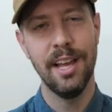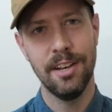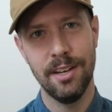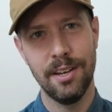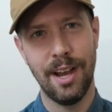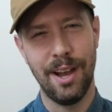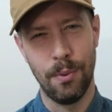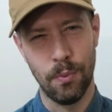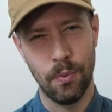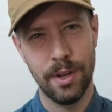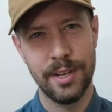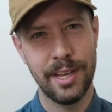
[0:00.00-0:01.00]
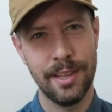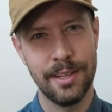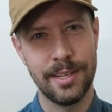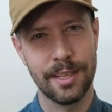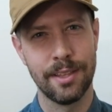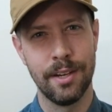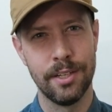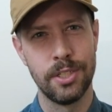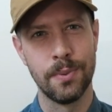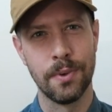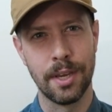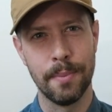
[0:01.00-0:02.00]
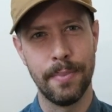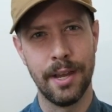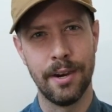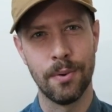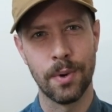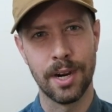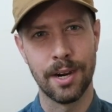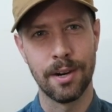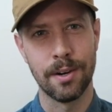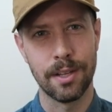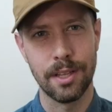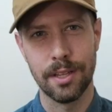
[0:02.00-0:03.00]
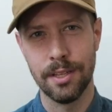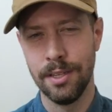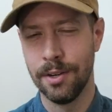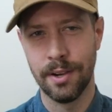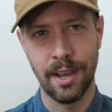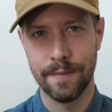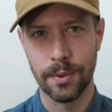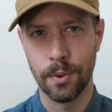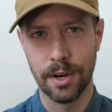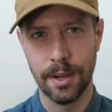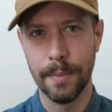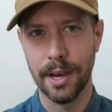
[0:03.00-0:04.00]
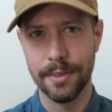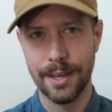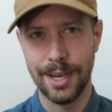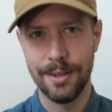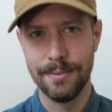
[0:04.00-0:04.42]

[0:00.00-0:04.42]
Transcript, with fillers: and one day the technology will get better where you don't have to worry about that.